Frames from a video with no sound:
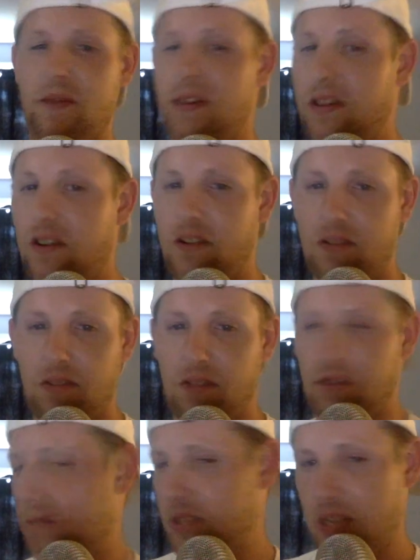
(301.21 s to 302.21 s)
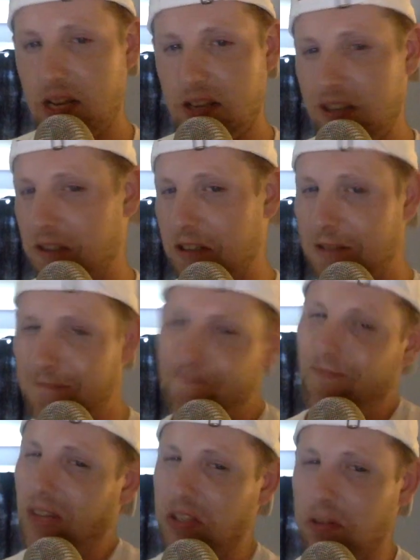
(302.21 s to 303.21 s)
Macdonald, those statues,
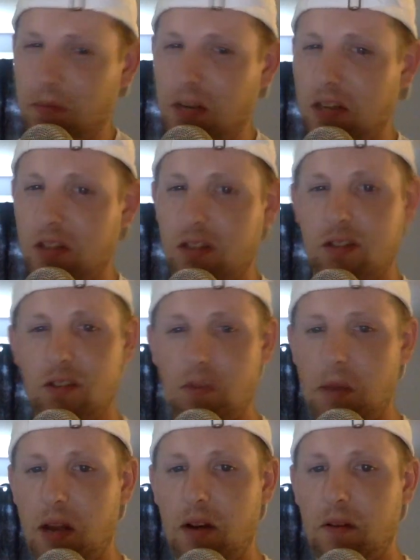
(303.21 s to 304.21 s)
not so much. Don't matter.